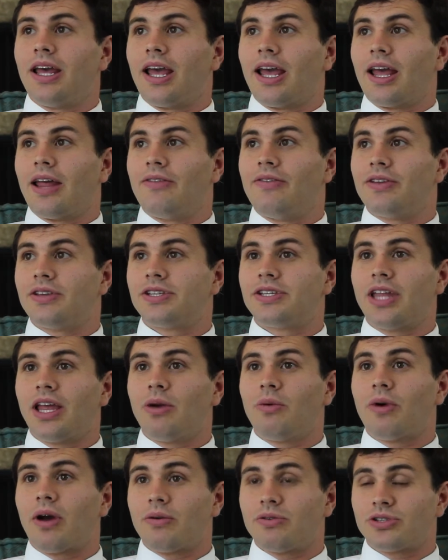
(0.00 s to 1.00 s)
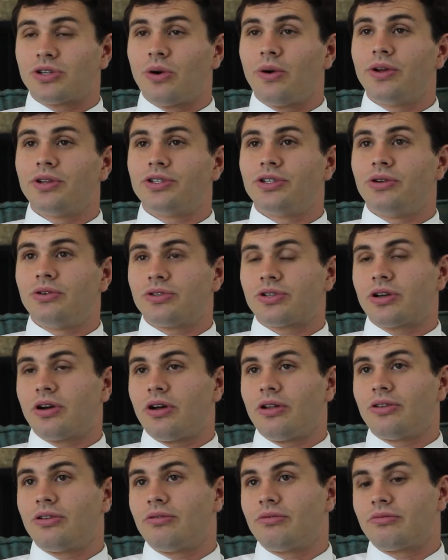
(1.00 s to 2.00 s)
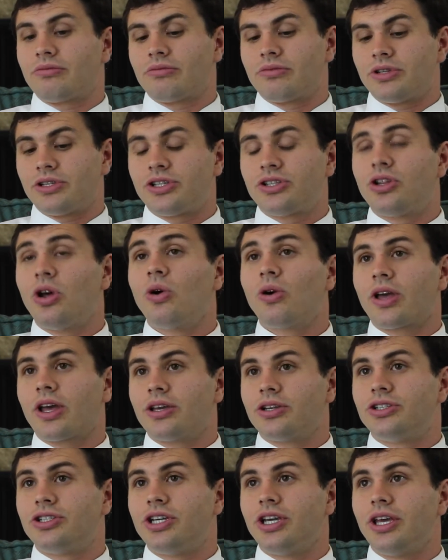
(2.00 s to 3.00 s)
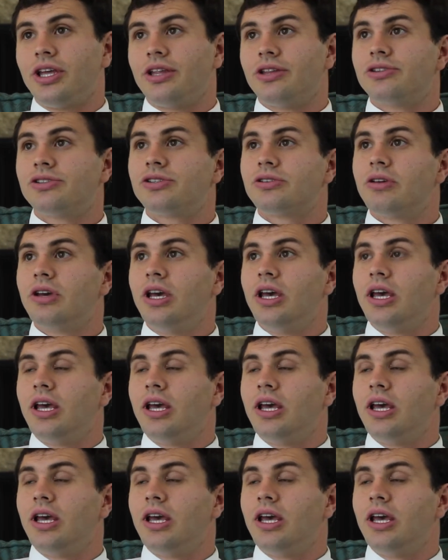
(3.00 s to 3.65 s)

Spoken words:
And the state where I was going to, it's called Tocantins.